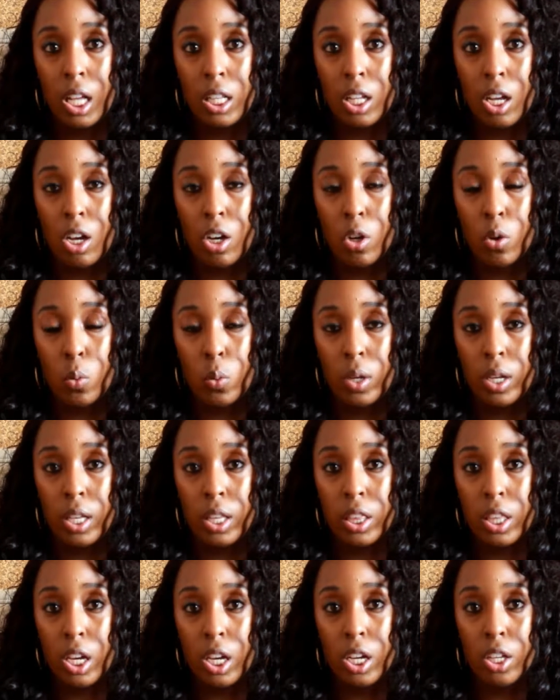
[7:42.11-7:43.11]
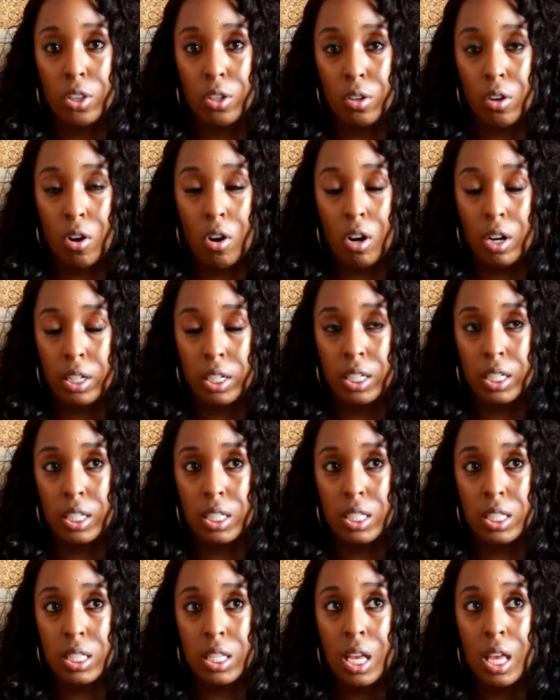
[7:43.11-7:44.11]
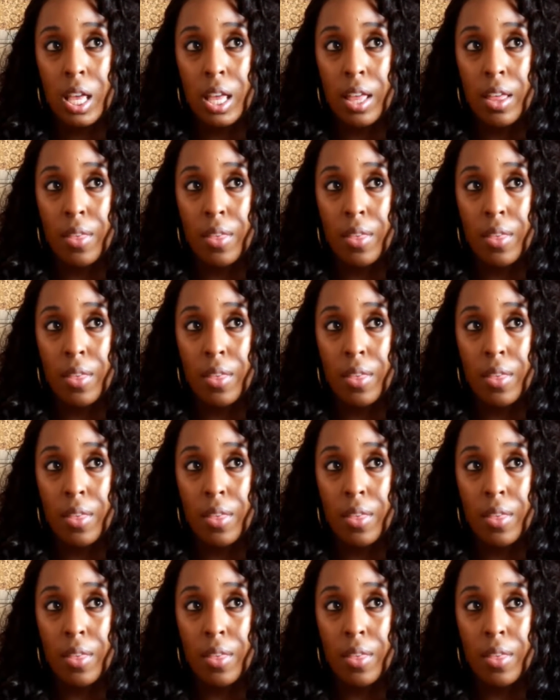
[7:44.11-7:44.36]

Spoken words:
along with other artists,